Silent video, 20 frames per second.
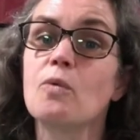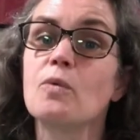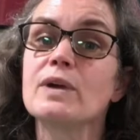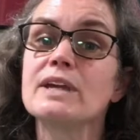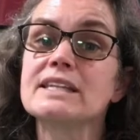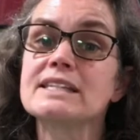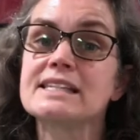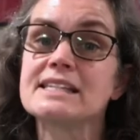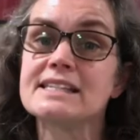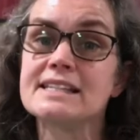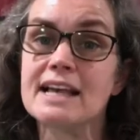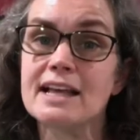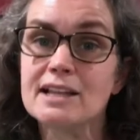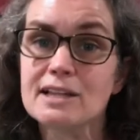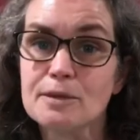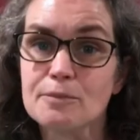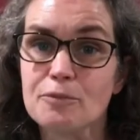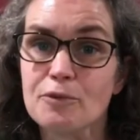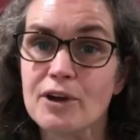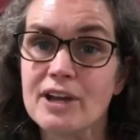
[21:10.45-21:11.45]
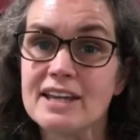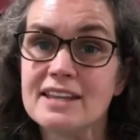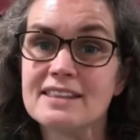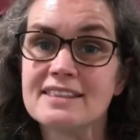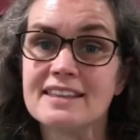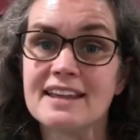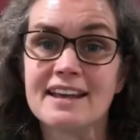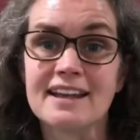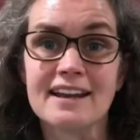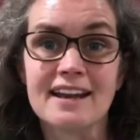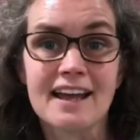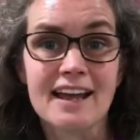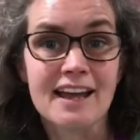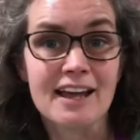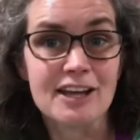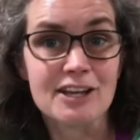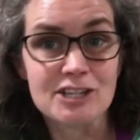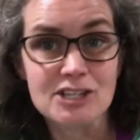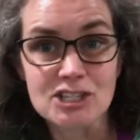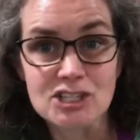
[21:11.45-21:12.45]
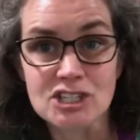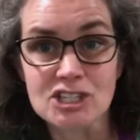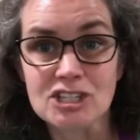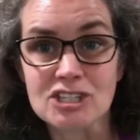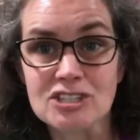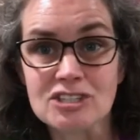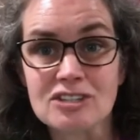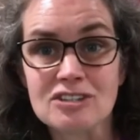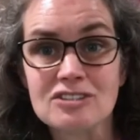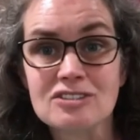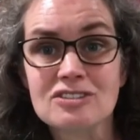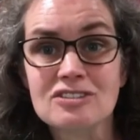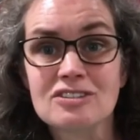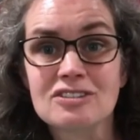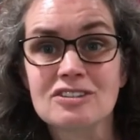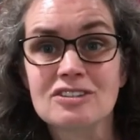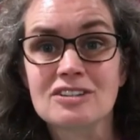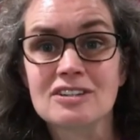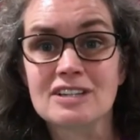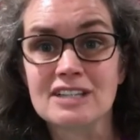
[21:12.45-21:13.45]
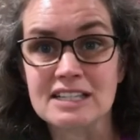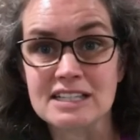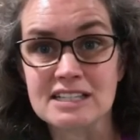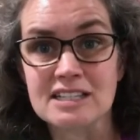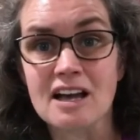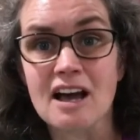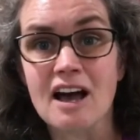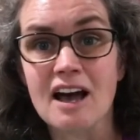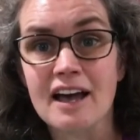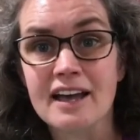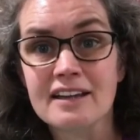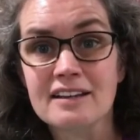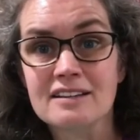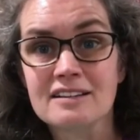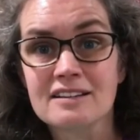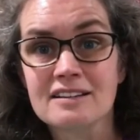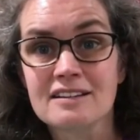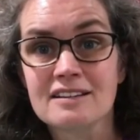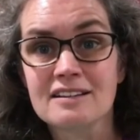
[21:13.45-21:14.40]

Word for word: We celebrate that Jesus died